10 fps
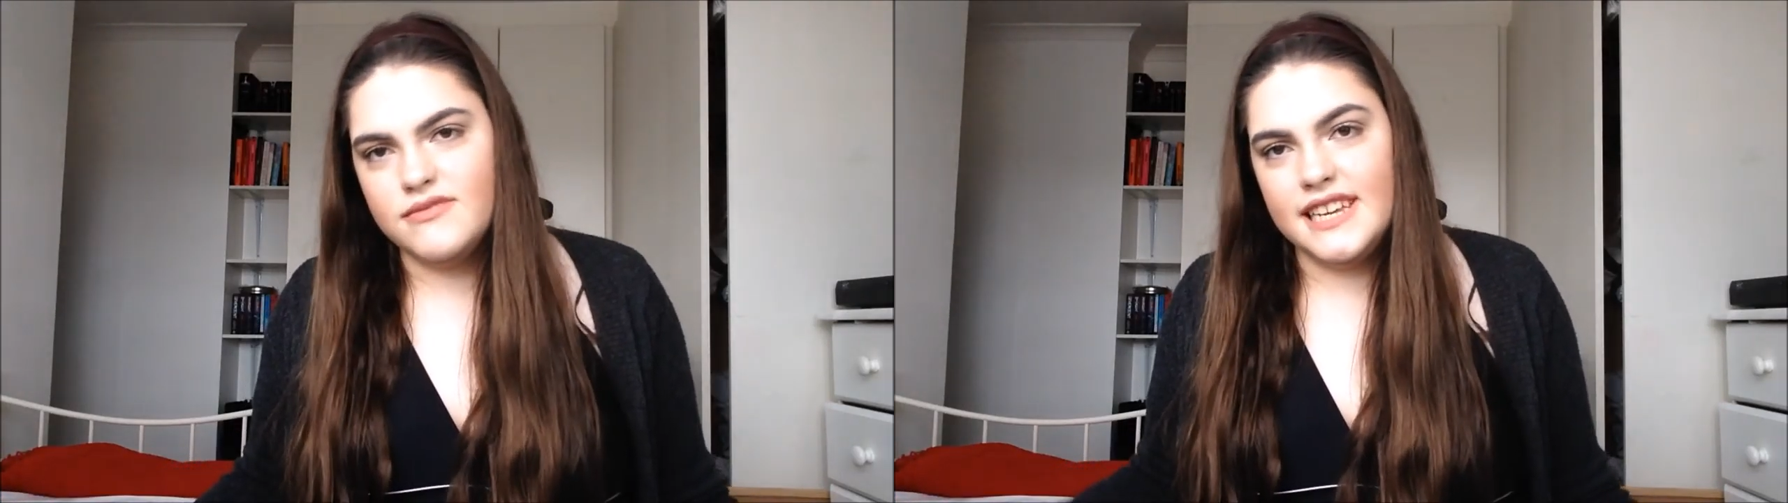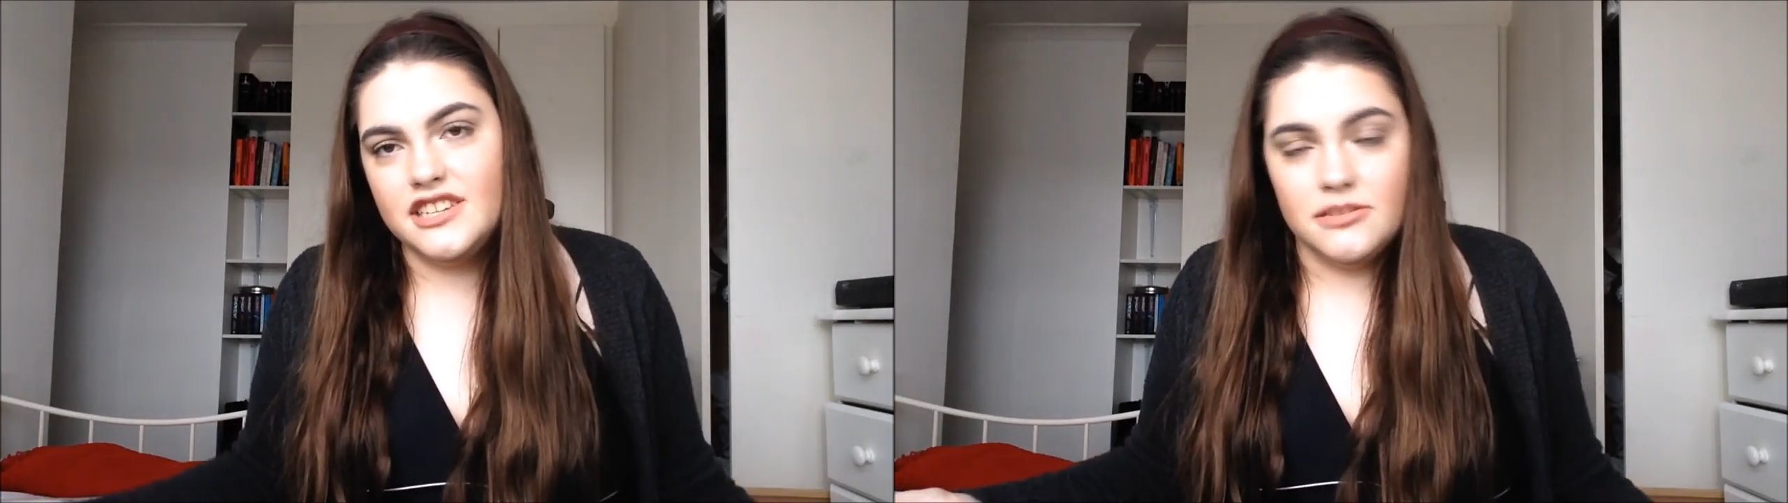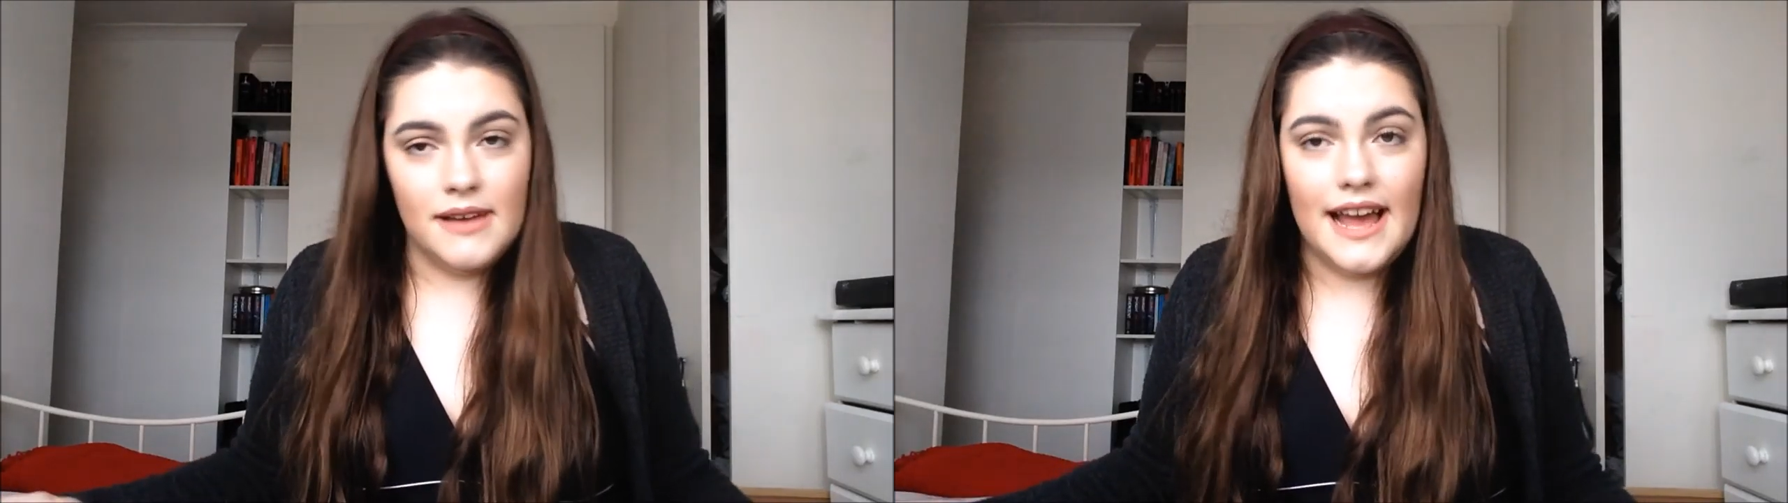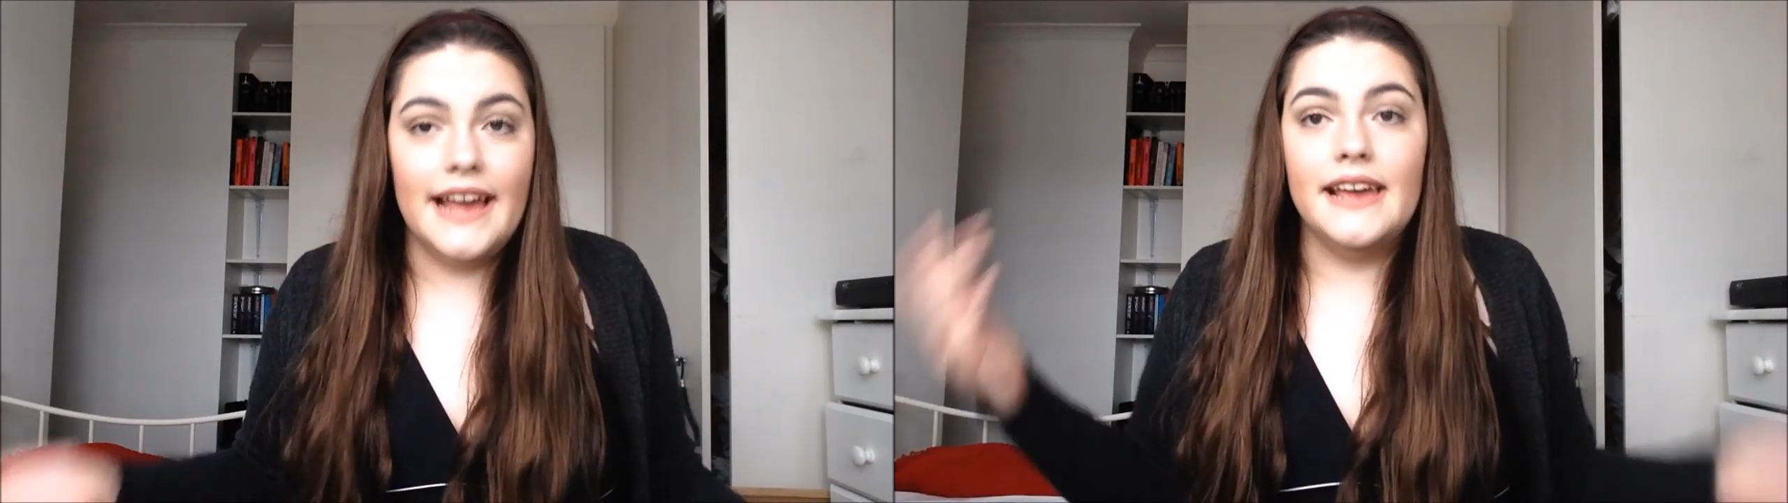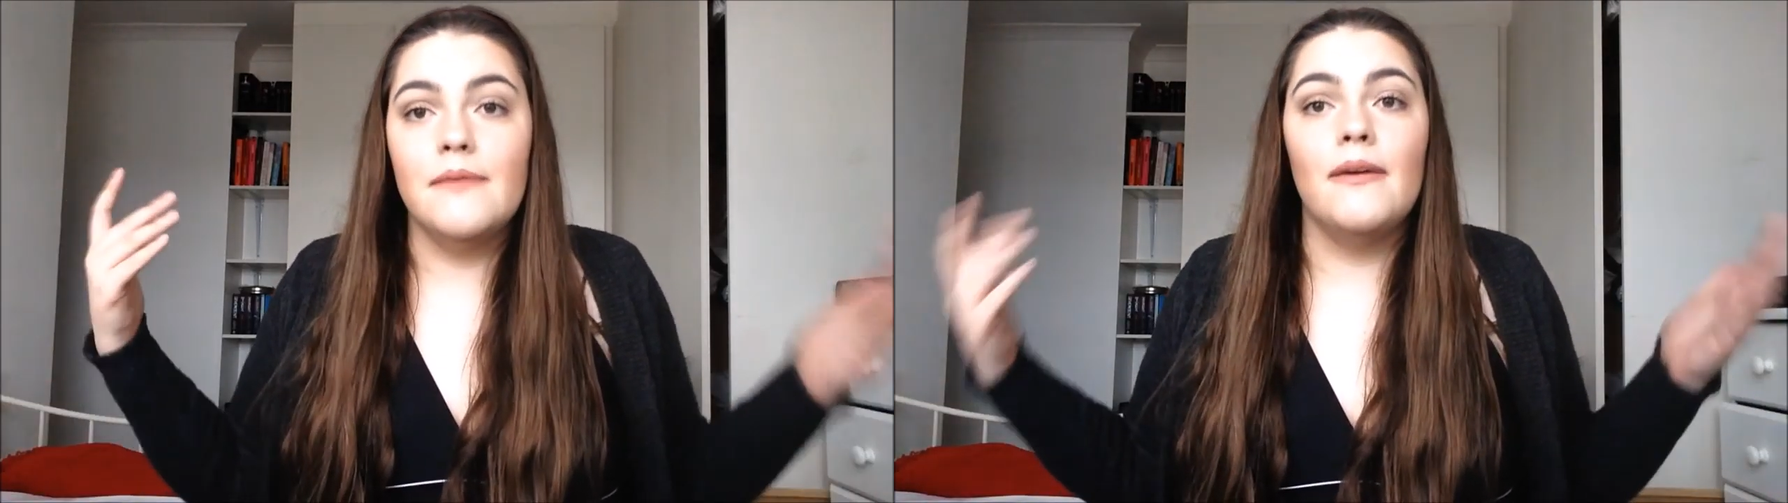Teachers might
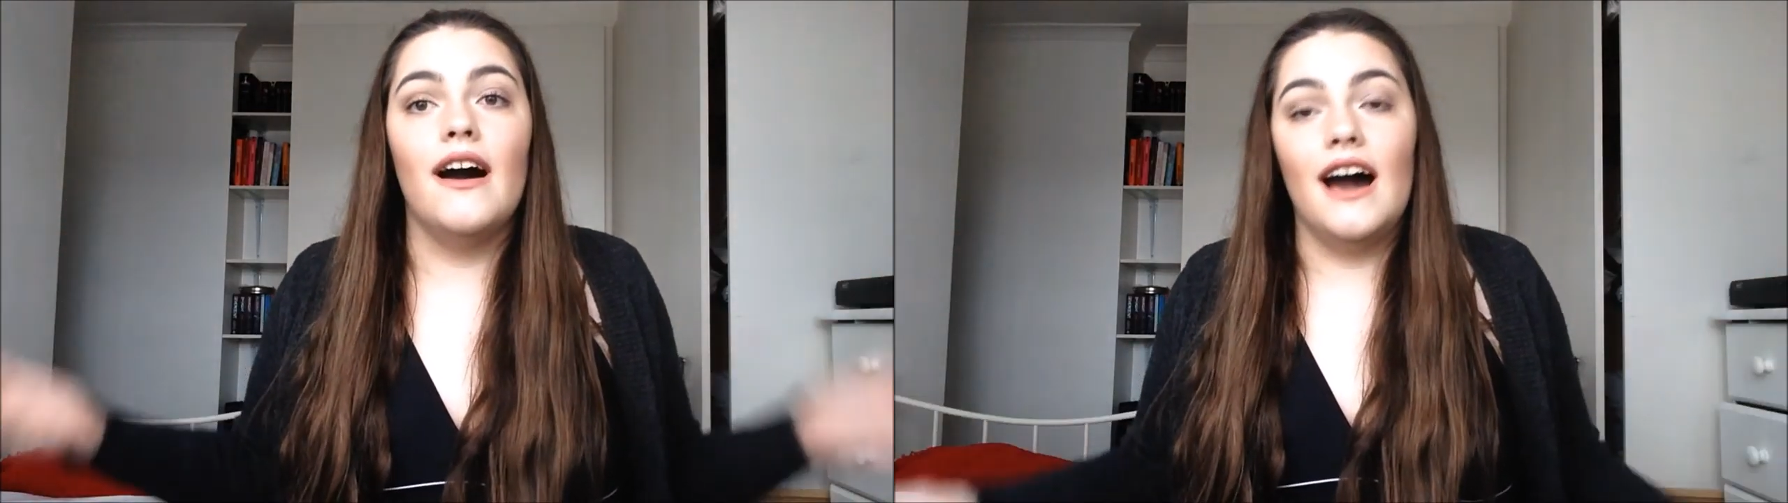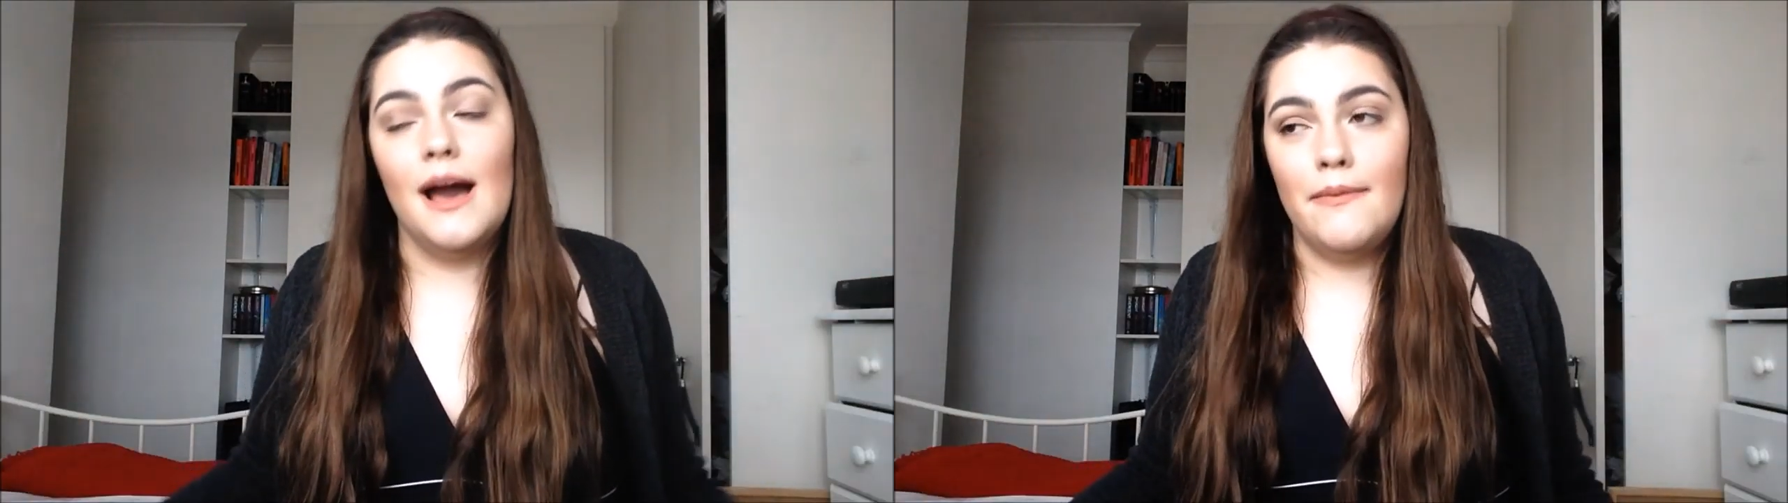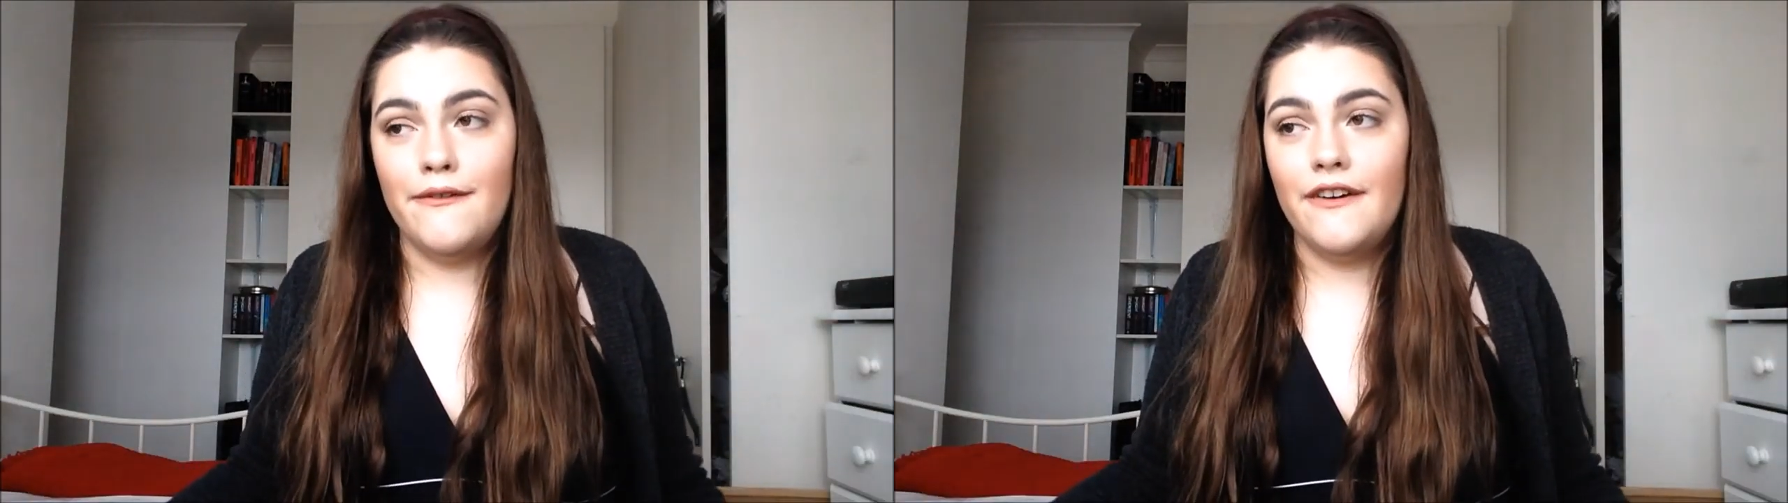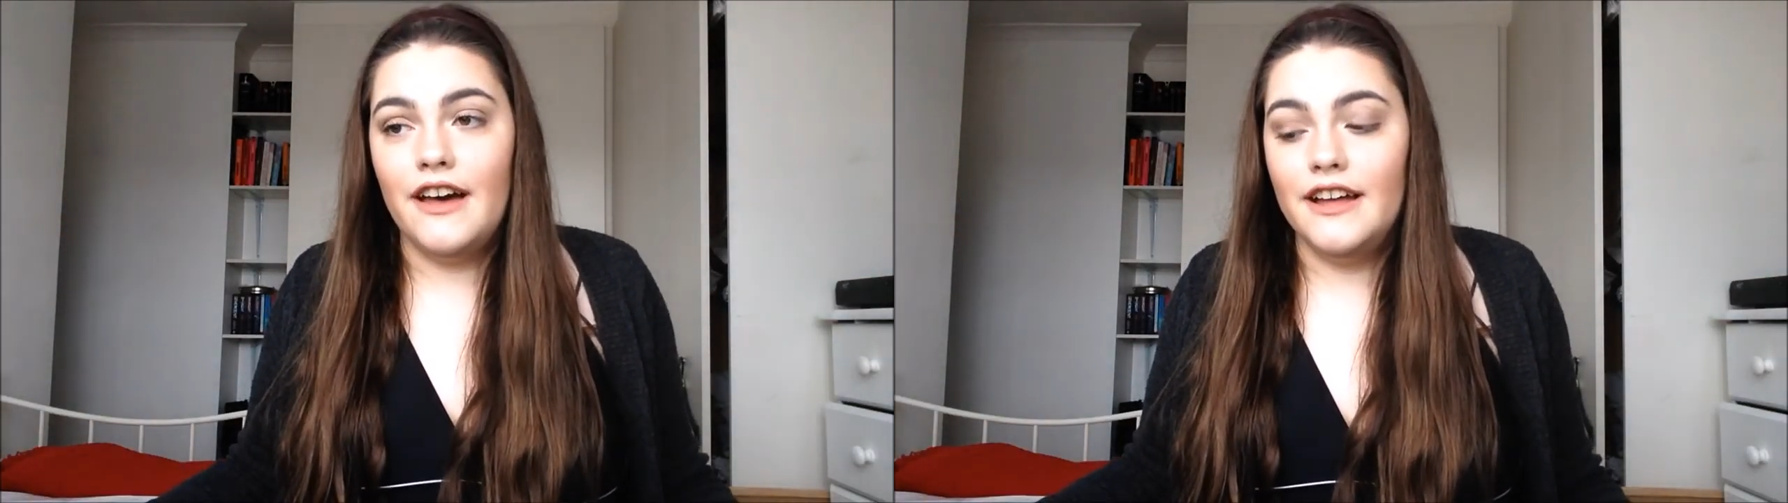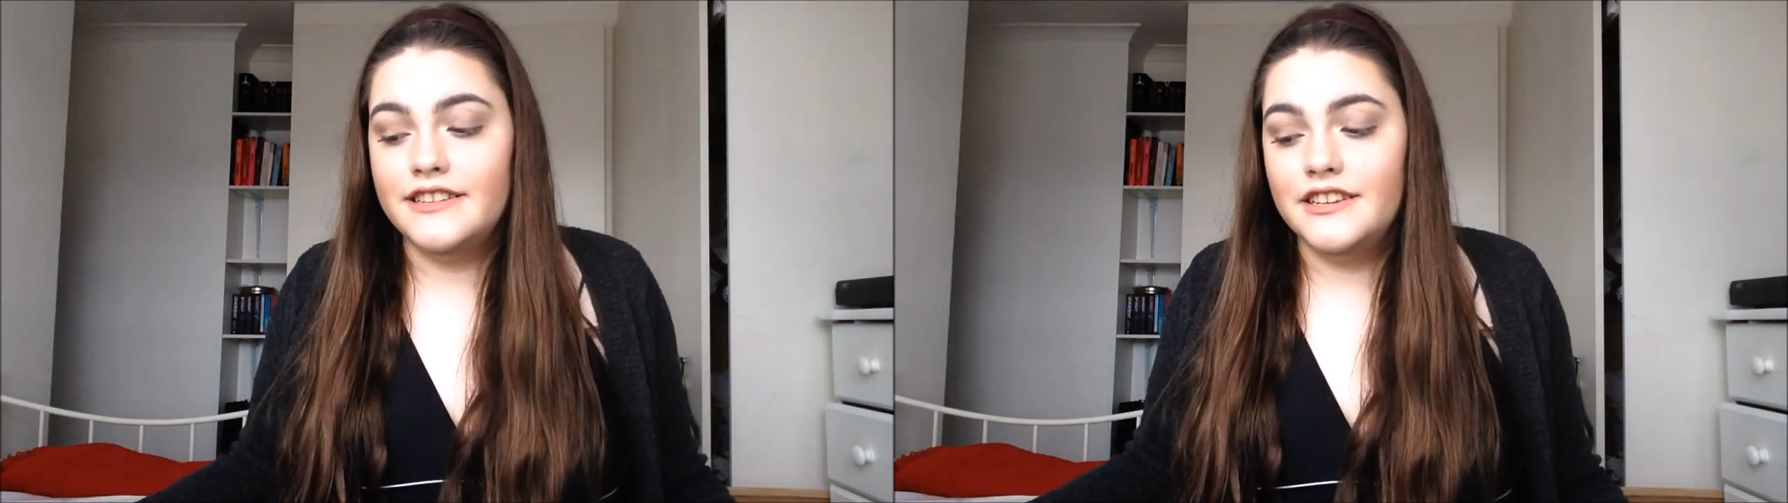hate it, but I prefer